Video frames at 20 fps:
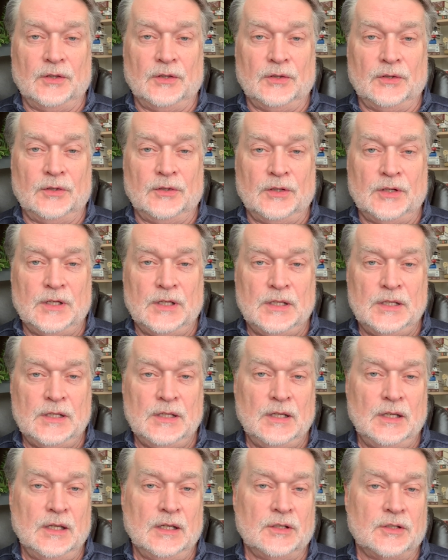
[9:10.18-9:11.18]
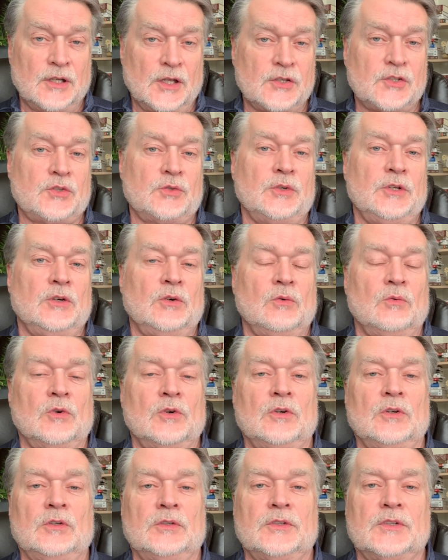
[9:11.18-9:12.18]
the industrial
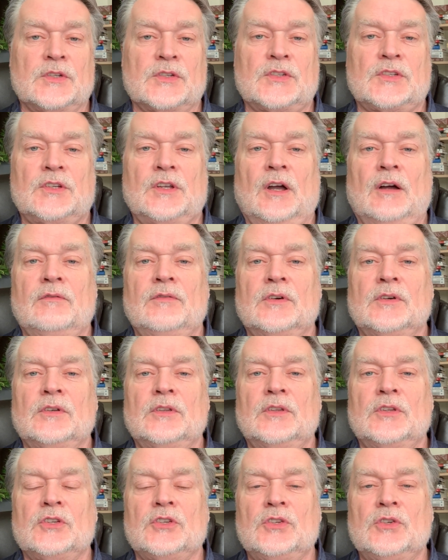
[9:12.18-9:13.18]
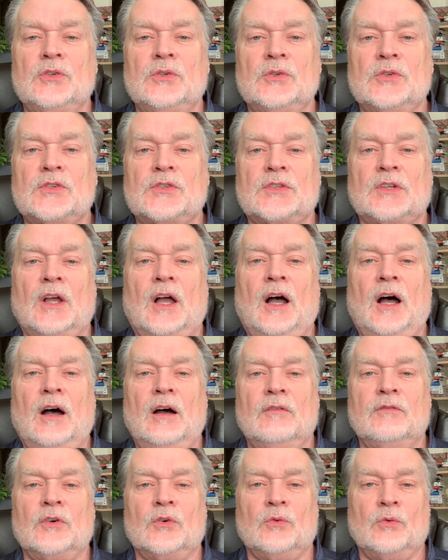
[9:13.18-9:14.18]
world discovered the use
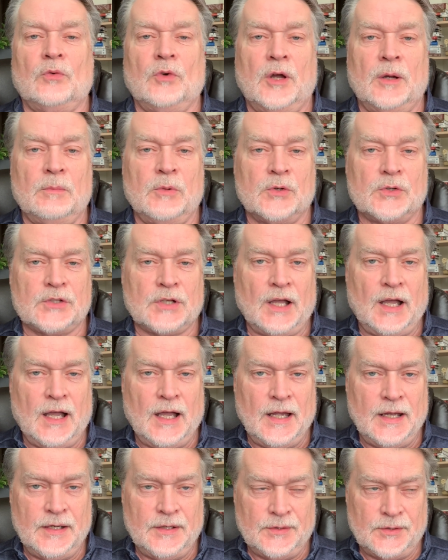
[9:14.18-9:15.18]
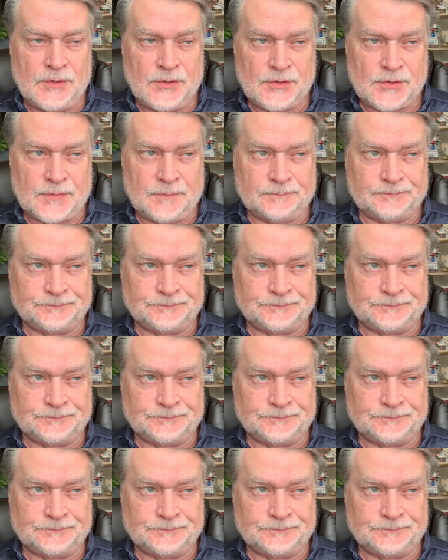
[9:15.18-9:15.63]
of rubber tires.